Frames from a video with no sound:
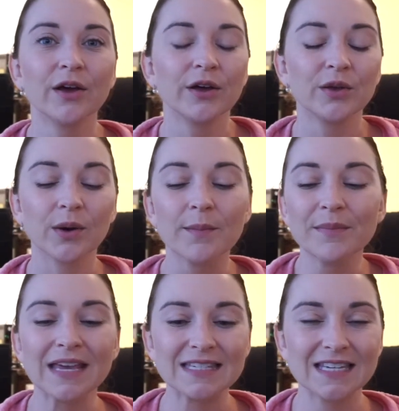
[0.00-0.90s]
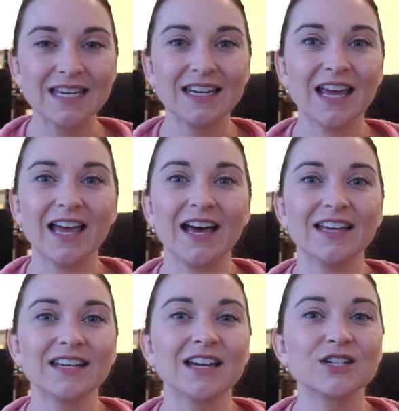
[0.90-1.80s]
You're amazing,
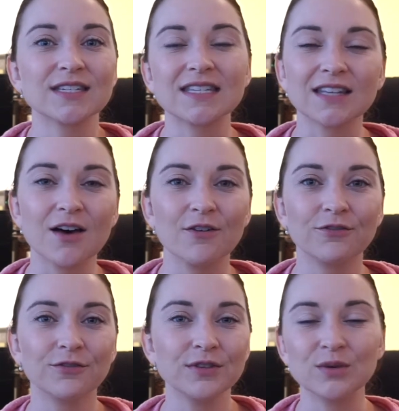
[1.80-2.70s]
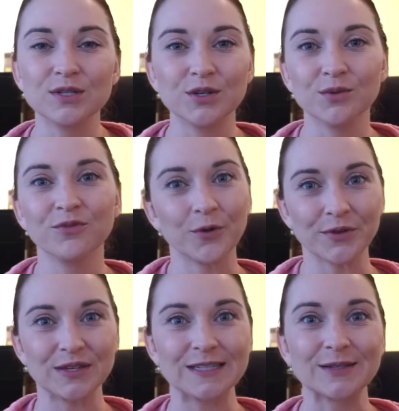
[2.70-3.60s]
and I just love YouTube for
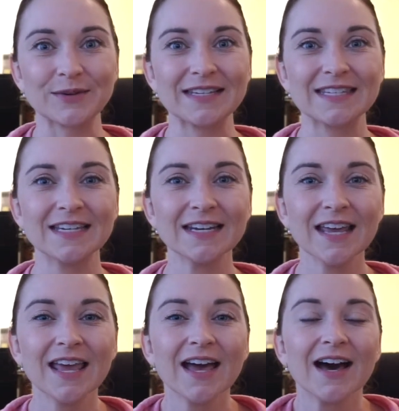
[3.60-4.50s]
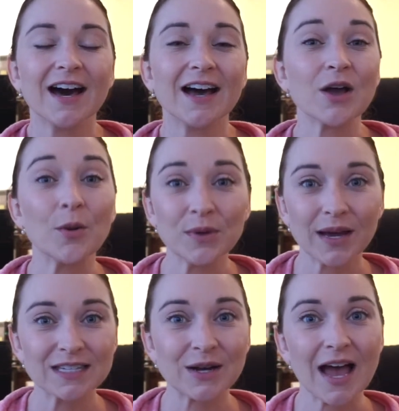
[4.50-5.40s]
this reason. I hope you
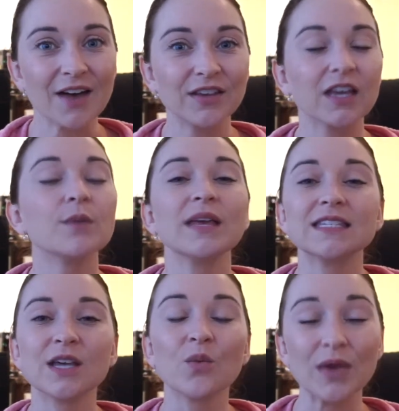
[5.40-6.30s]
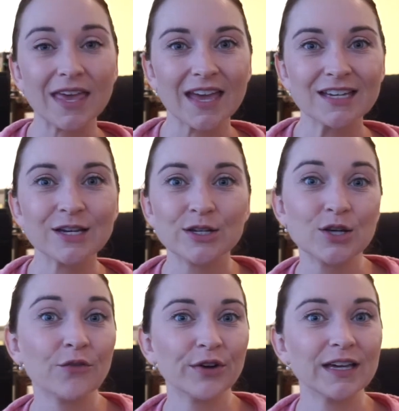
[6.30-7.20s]
guys are having an amazing weekend.
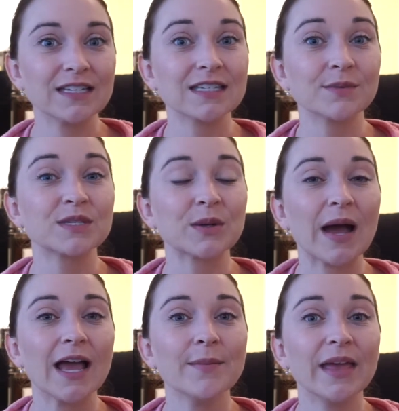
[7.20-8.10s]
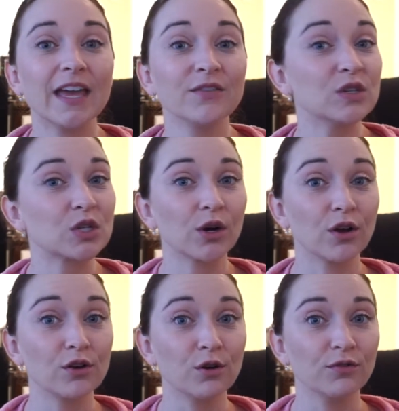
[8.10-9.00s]
Don't forget to subscribe, and if you turn
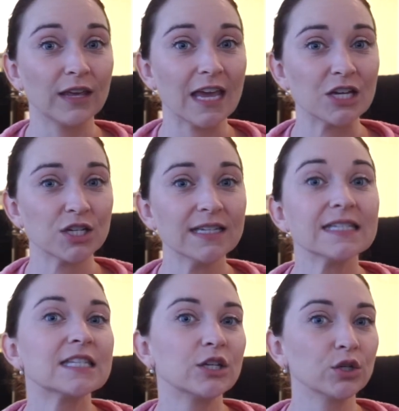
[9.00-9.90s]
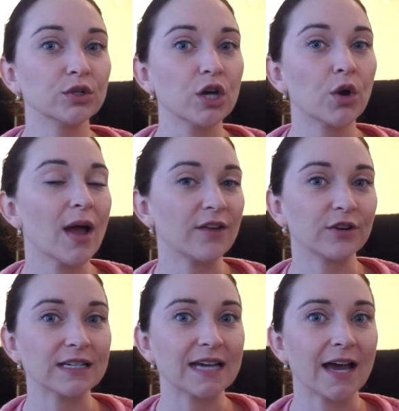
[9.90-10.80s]
on notifications, then you'll know
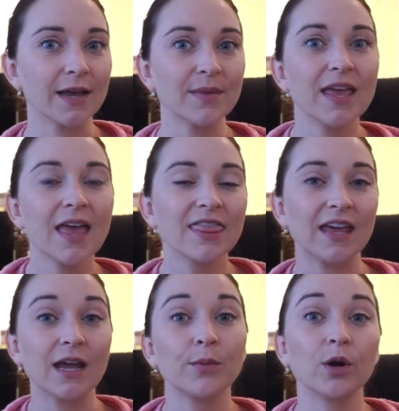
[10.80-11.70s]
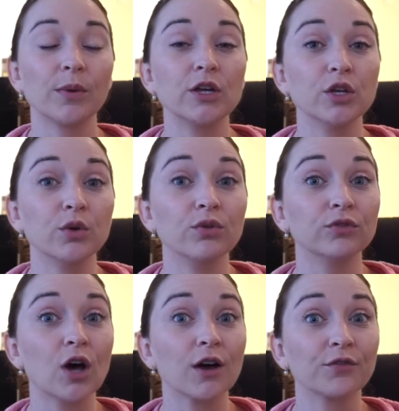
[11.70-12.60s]
every time that I put up a new
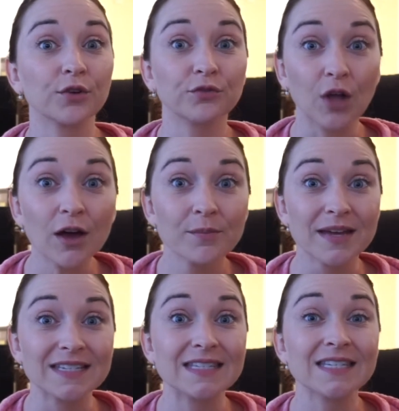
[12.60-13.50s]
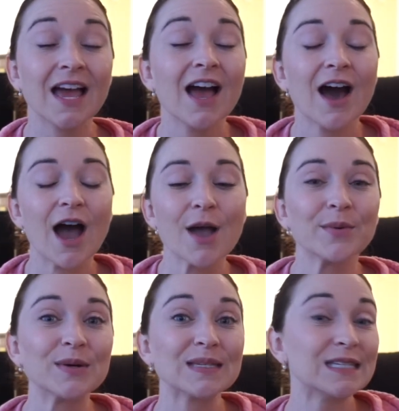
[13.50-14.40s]
vlog for Vlogmas. I
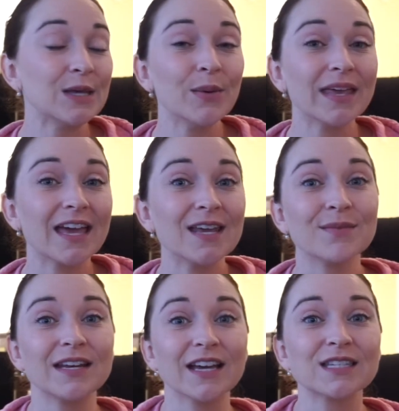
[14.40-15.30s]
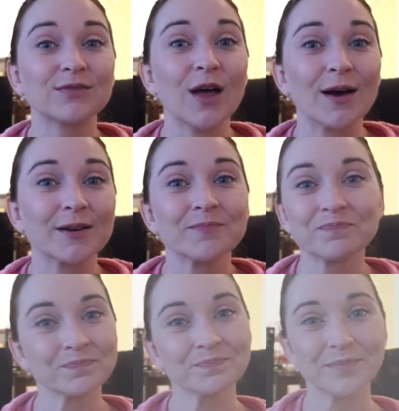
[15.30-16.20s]
will see you again in my next vlog.